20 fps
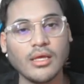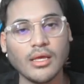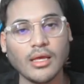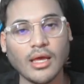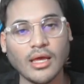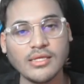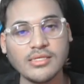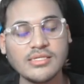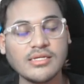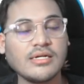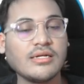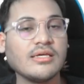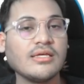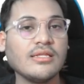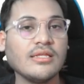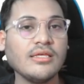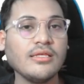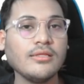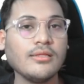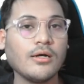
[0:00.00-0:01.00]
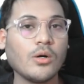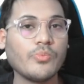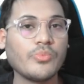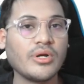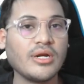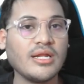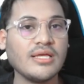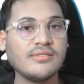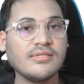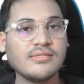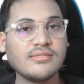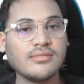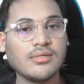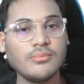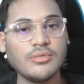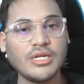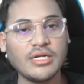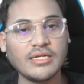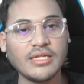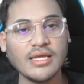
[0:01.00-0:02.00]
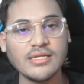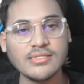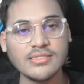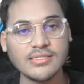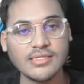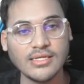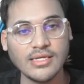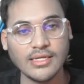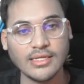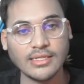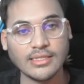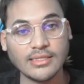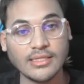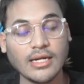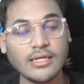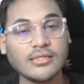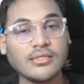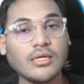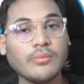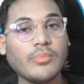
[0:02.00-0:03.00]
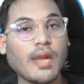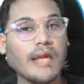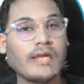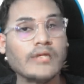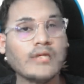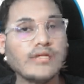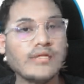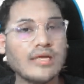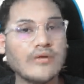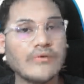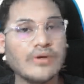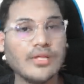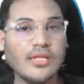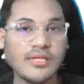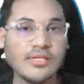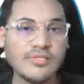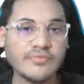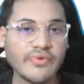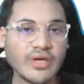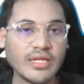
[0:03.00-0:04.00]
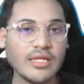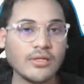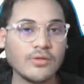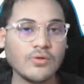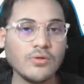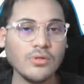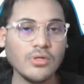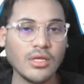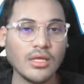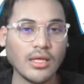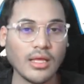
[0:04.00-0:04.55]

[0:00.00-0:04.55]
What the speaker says: and suddenly the operating system detects that the battery level is very low,